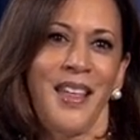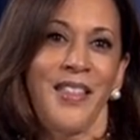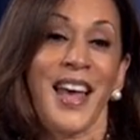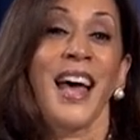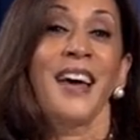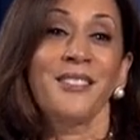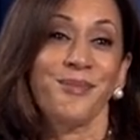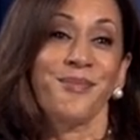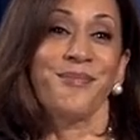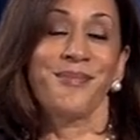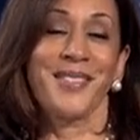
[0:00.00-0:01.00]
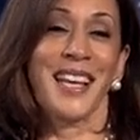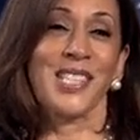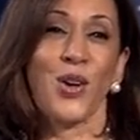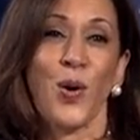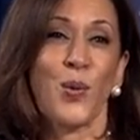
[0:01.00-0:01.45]
That
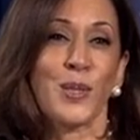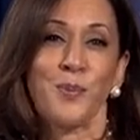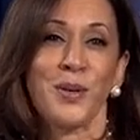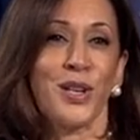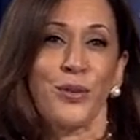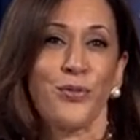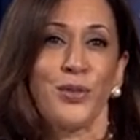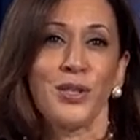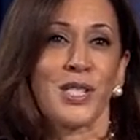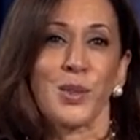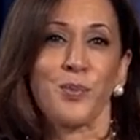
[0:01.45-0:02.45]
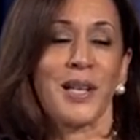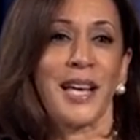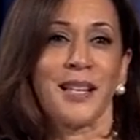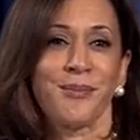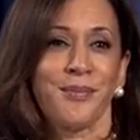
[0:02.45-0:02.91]
has always been on full
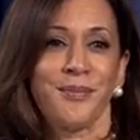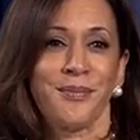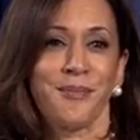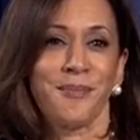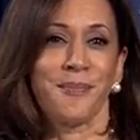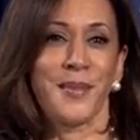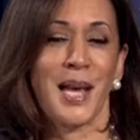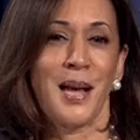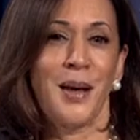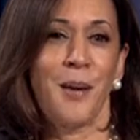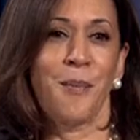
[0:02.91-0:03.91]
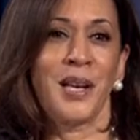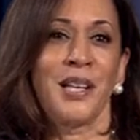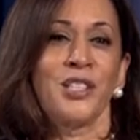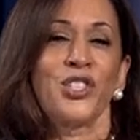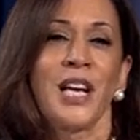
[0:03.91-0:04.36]
display. But
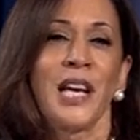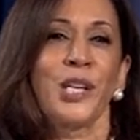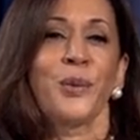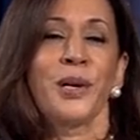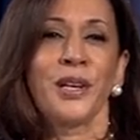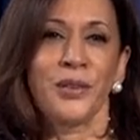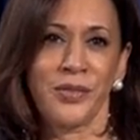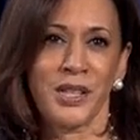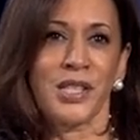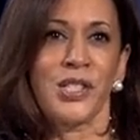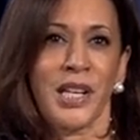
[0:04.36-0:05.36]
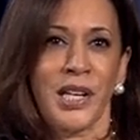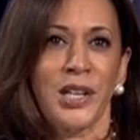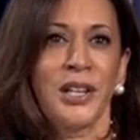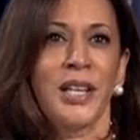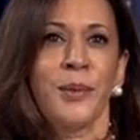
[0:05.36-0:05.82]
in January of this
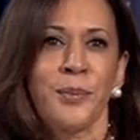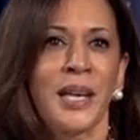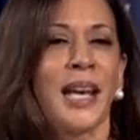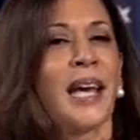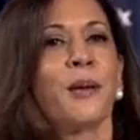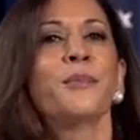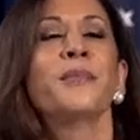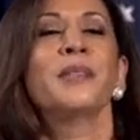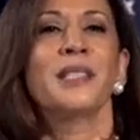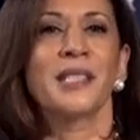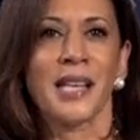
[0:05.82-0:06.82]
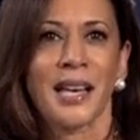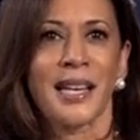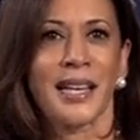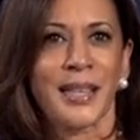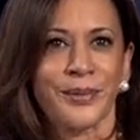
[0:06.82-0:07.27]
year, it became
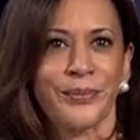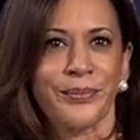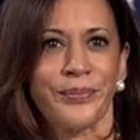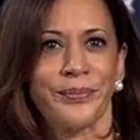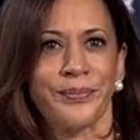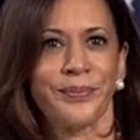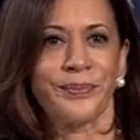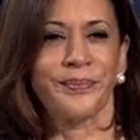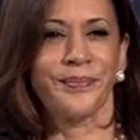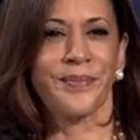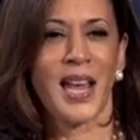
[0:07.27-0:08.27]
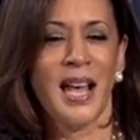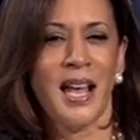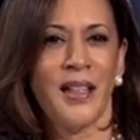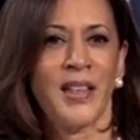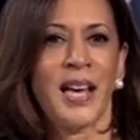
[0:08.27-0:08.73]
deadly.
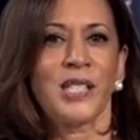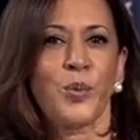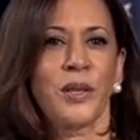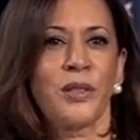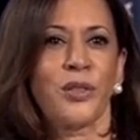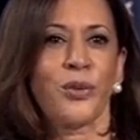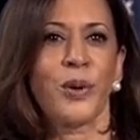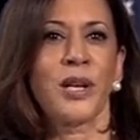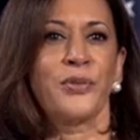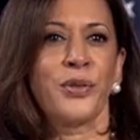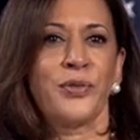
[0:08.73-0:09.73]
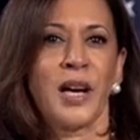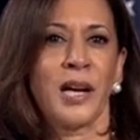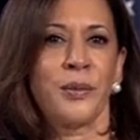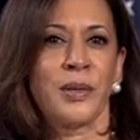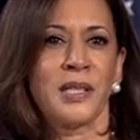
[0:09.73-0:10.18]
That's when the threat of a
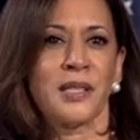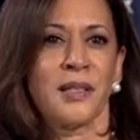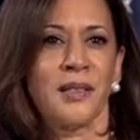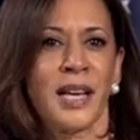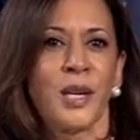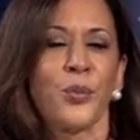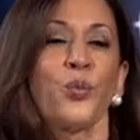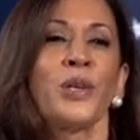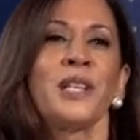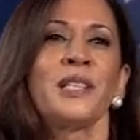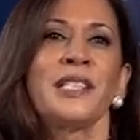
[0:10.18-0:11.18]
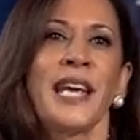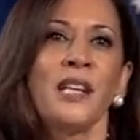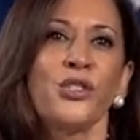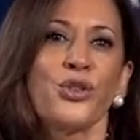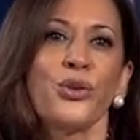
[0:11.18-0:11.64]
virus that it would
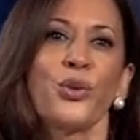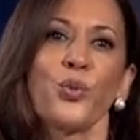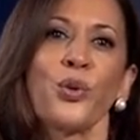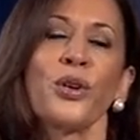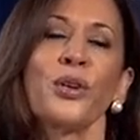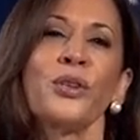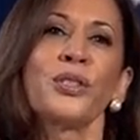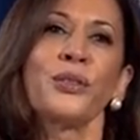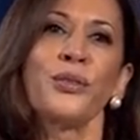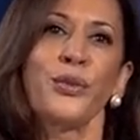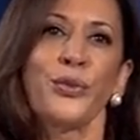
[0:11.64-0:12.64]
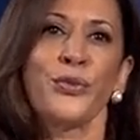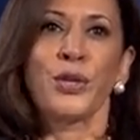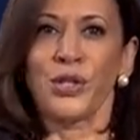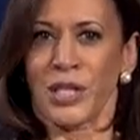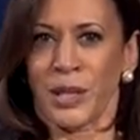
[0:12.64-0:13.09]
endanger the world
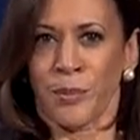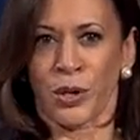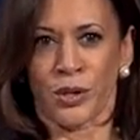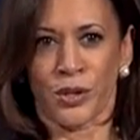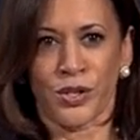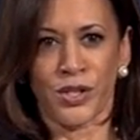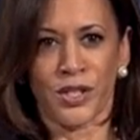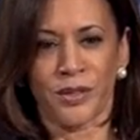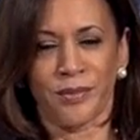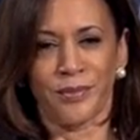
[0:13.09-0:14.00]
first emerged.